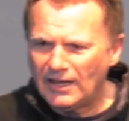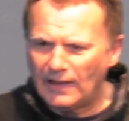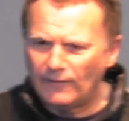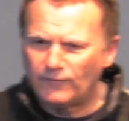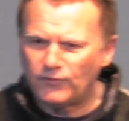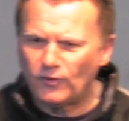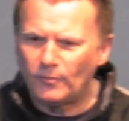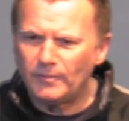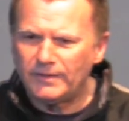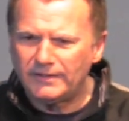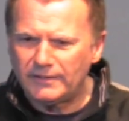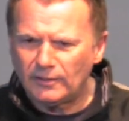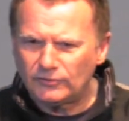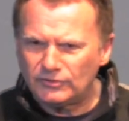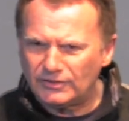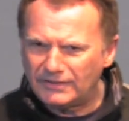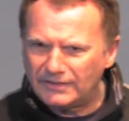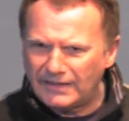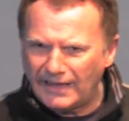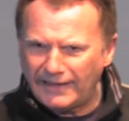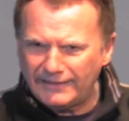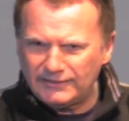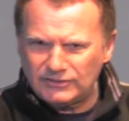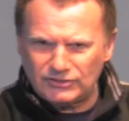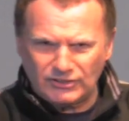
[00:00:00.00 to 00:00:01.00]
And for me now to
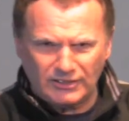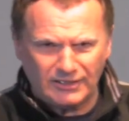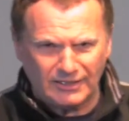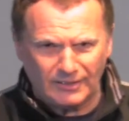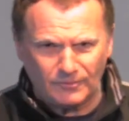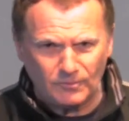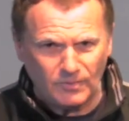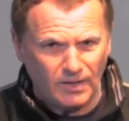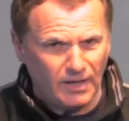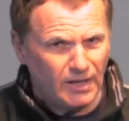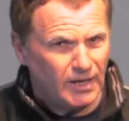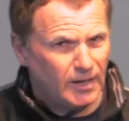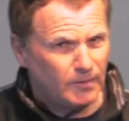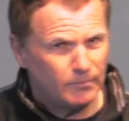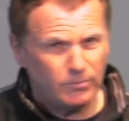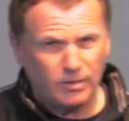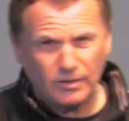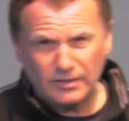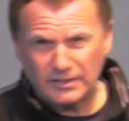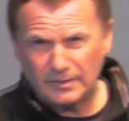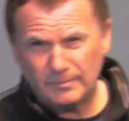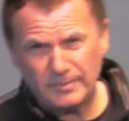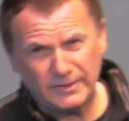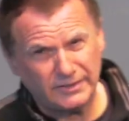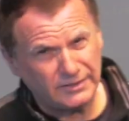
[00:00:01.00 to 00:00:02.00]
get to him, boy,
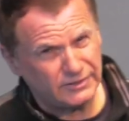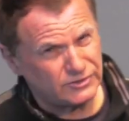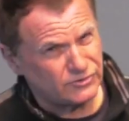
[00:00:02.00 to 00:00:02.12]
I better